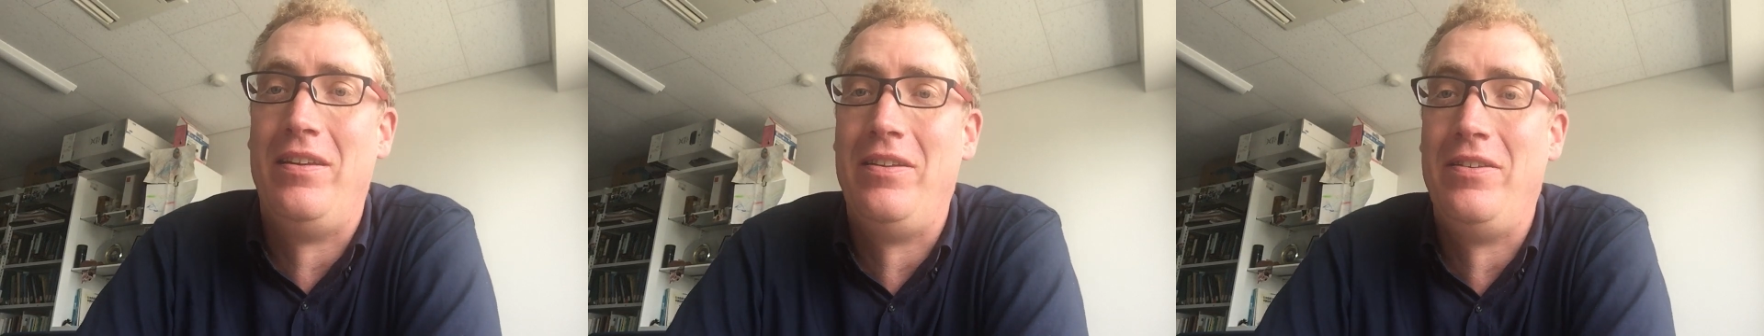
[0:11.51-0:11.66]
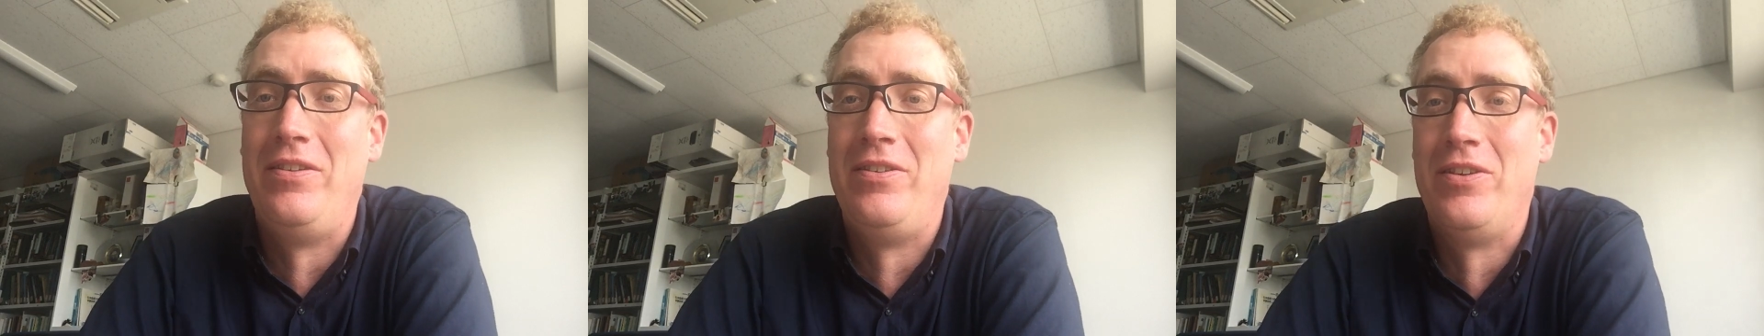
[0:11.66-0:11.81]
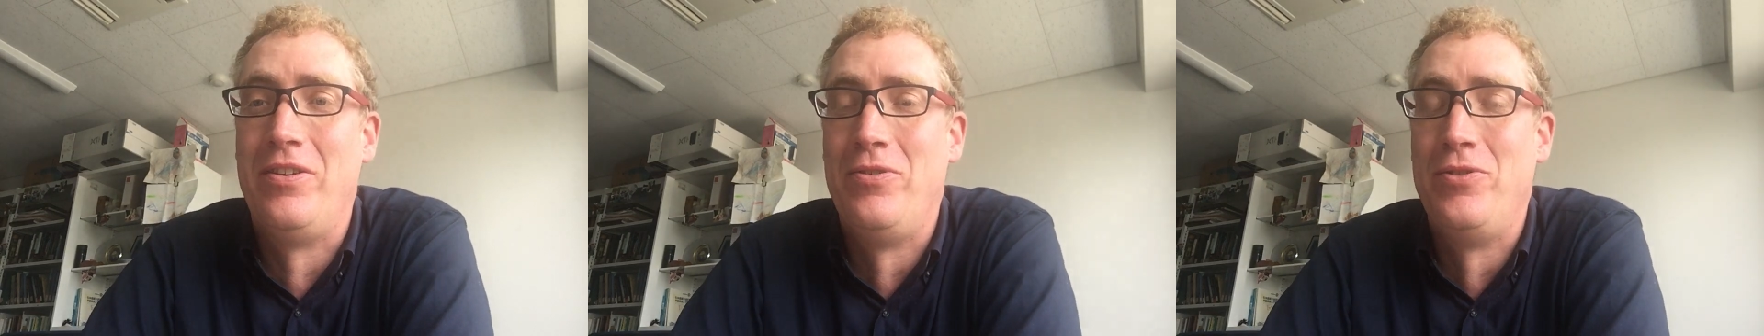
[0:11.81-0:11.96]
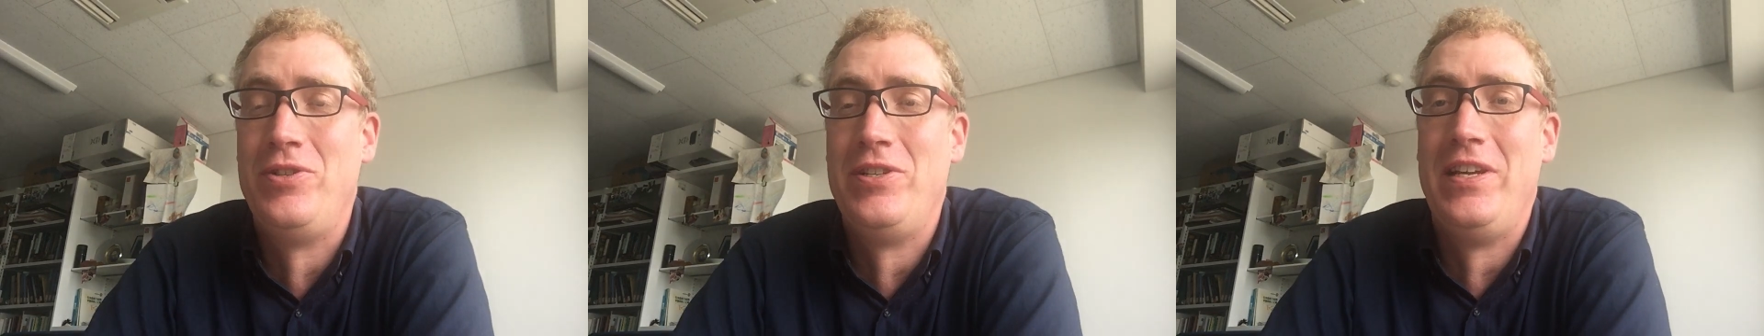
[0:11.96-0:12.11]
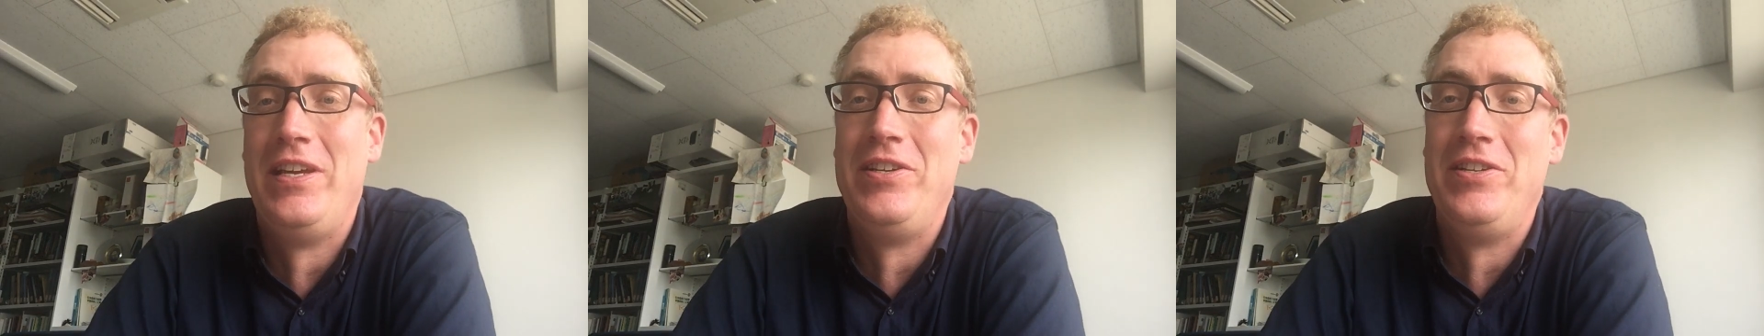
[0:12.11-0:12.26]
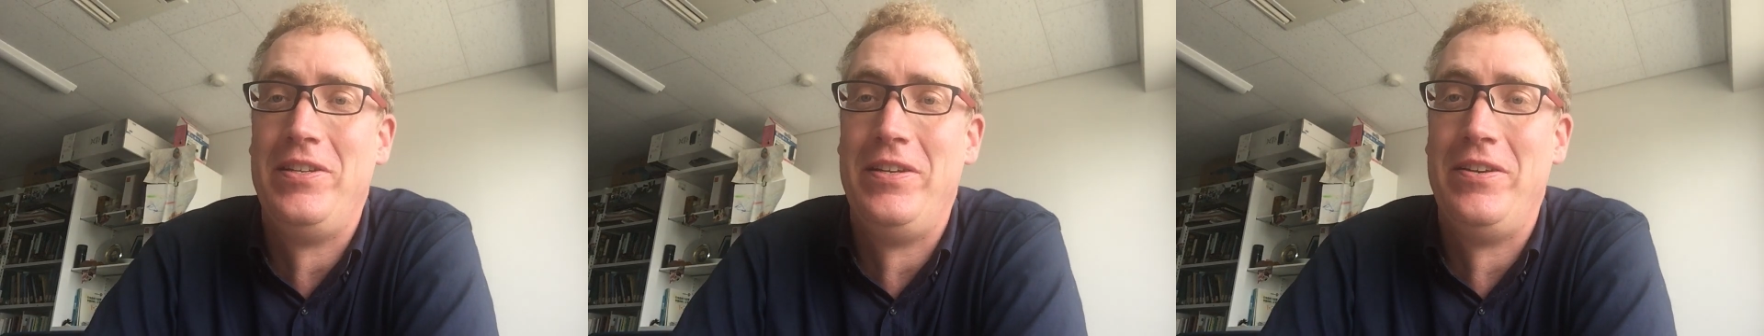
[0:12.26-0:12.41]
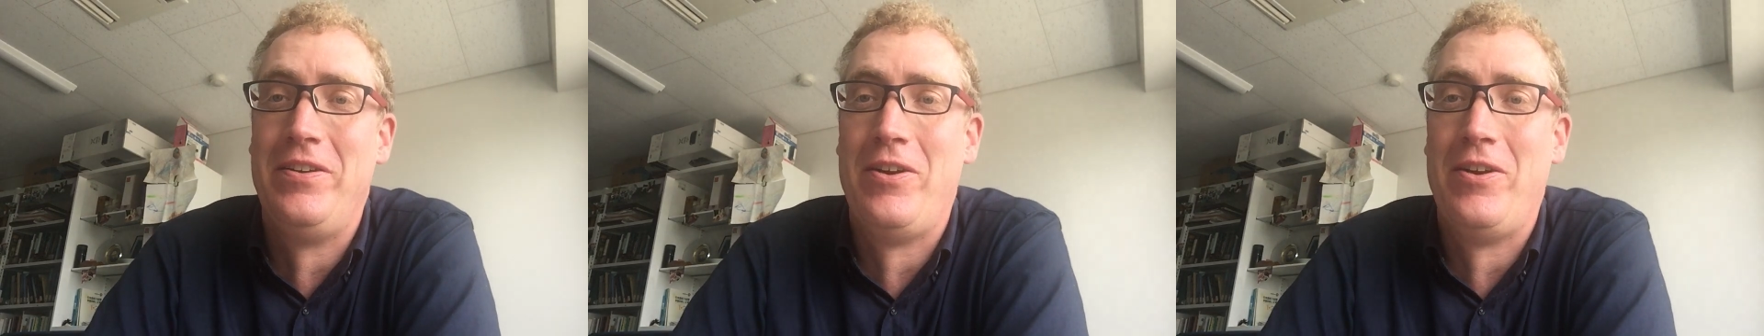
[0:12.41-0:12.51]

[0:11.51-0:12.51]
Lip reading: negotiation and